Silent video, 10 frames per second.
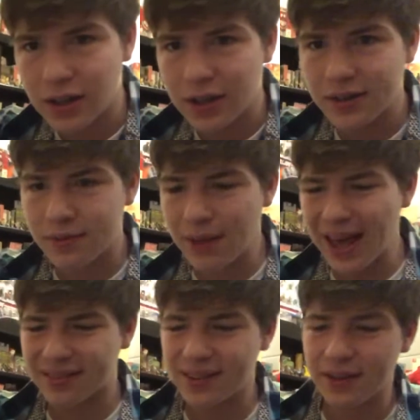It's
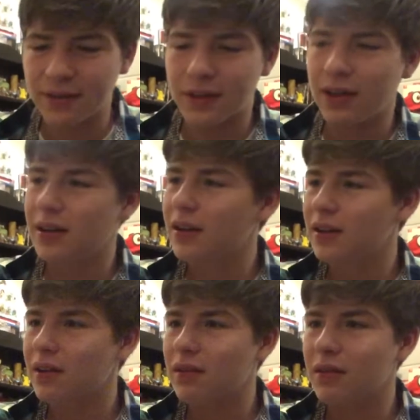massive.
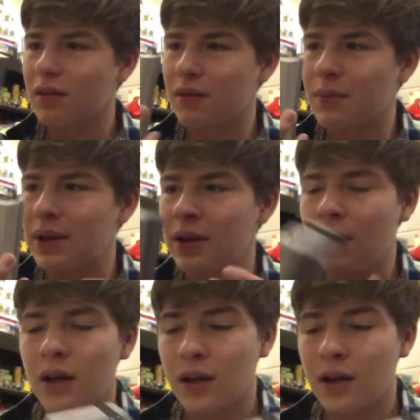I mean,